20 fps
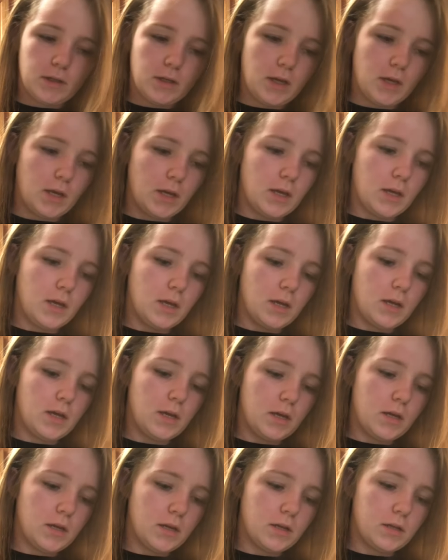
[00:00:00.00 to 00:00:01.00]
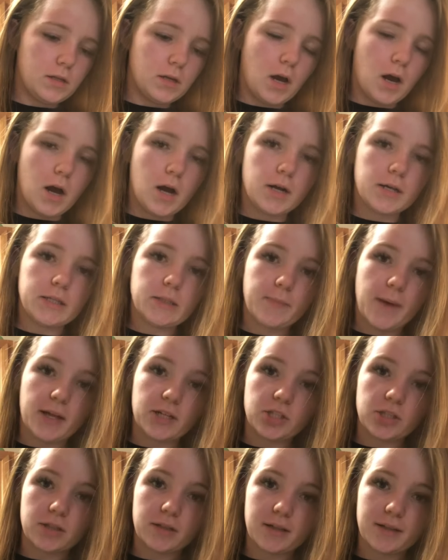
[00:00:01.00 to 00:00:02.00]
and our
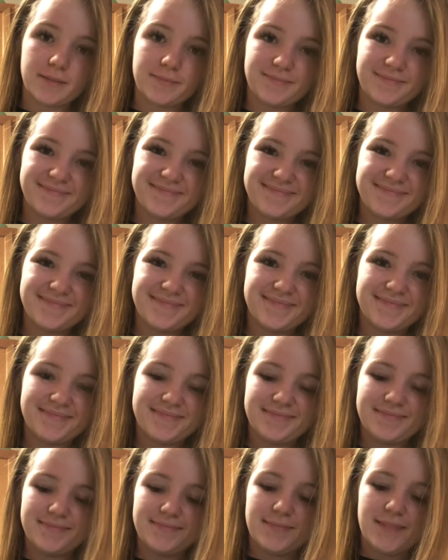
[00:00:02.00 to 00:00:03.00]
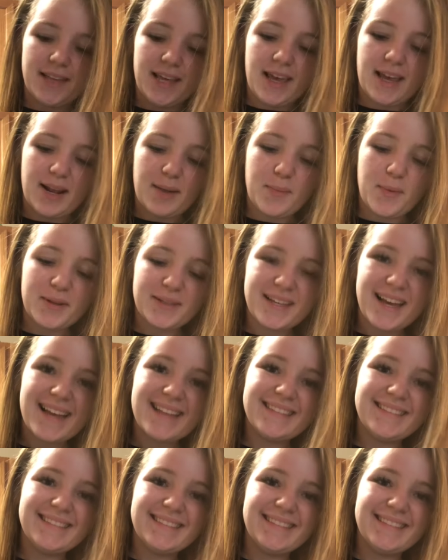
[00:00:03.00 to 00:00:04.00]
spatula, and I'm all done.